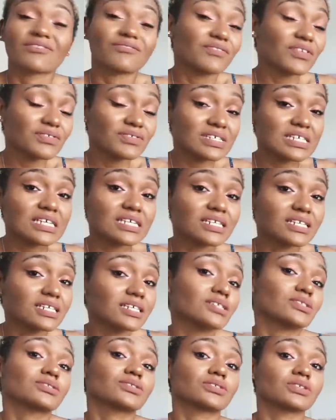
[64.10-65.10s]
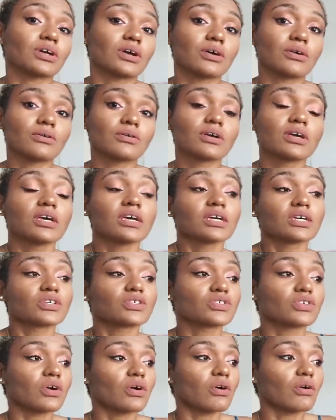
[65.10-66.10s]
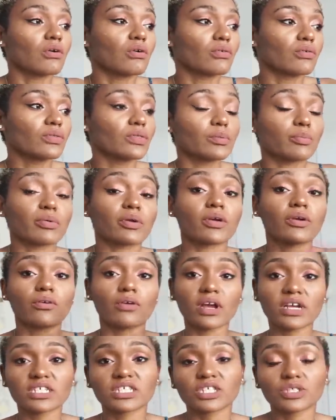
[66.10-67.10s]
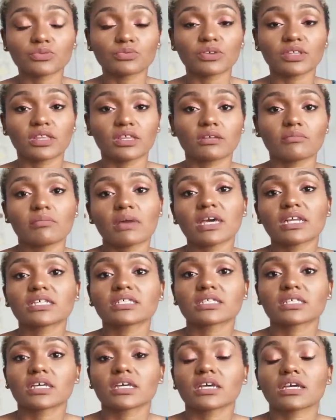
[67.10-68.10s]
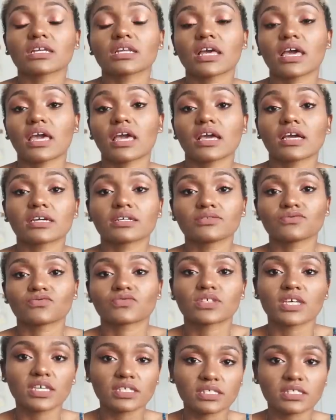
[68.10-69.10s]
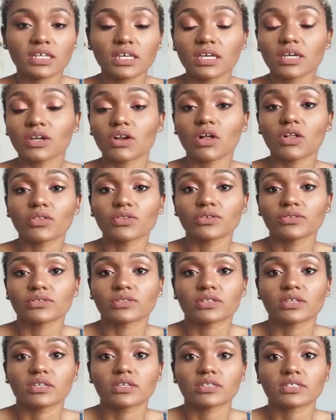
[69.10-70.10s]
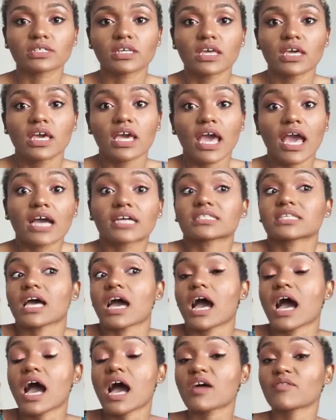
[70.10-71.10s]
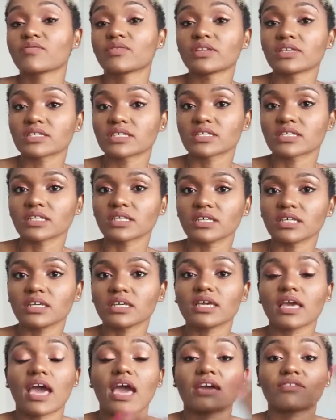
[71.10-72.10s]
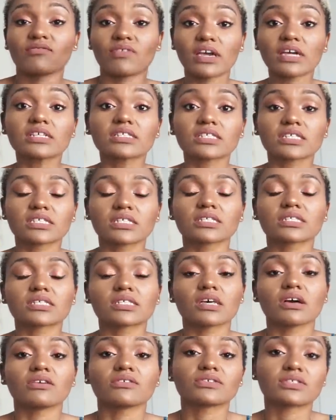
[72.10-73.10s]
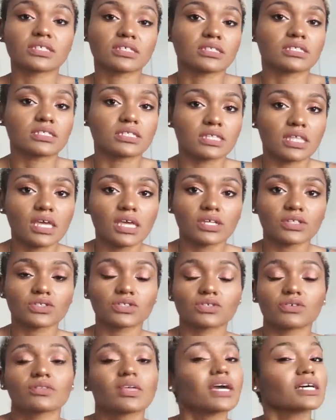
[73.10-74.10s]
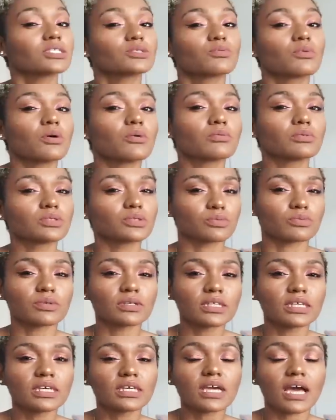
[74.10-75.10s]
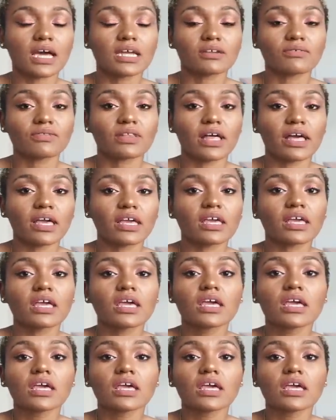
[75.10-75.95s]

15 years ago. So the progression within medicine and testing and all those things has obviously advanced itself since then. So that's what was really kind of like